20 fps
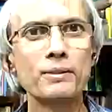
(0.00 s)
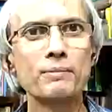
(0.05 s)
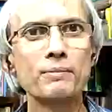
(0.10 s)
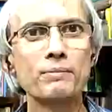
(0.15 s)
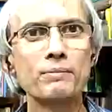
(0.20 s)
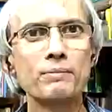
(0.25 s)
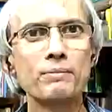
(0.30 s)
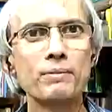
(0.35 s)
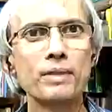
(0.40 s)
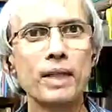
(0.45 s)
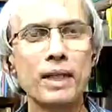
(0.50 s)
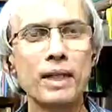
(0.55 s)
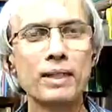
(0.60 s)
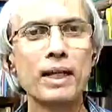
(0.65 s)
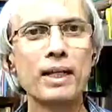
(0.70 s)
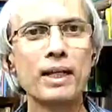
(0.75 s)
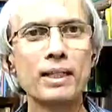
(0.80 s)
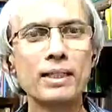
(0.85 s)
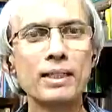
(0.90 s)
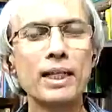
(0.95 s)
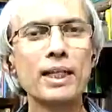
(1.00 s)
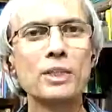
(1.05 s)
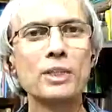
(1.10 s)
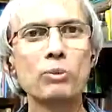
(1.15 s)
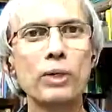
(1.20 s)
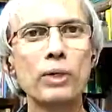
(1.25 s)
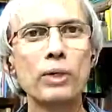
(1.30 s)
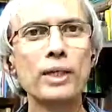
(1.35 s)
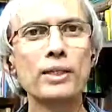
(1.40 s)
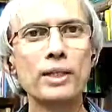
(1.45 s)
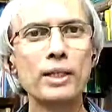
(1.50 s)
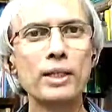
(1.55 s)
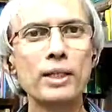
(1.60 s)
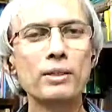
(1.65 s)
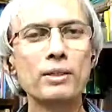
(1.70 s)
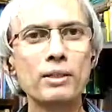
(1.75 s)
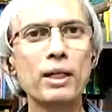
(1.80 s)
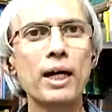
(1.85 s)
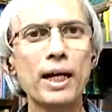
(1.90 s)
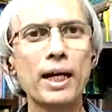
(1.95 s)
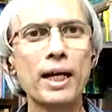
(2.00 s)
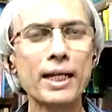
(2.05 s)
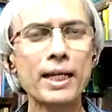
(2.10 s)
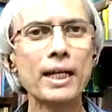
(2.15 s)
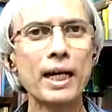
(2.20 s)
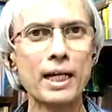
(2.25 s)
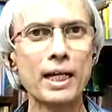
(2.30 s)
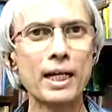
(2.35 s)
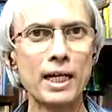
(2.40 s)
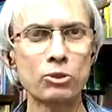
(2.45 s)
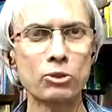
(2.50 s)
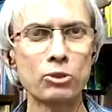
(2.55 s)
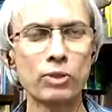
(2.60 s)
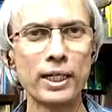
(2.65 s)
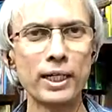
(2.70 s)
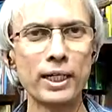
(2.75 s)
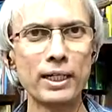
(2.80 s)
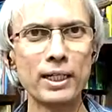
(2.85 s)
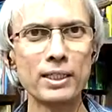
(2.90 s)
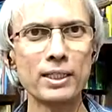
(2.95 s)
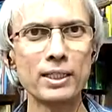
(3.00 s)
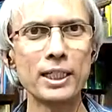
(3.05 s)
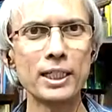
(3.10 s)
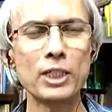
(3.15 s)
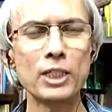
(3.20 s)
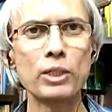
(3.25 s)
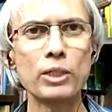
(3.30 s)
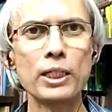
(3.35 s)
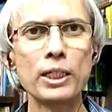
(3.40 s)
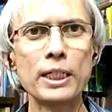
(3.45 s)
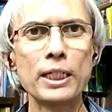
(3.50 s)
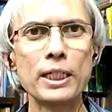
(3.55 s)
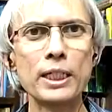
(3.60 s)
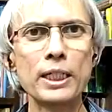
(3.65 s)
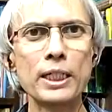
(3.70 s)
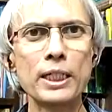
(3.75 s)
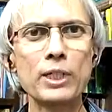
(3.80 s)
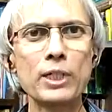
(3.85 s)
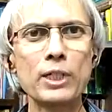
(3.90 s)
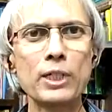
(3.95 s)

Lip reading: That is why they, again, as you rightly said, it all boils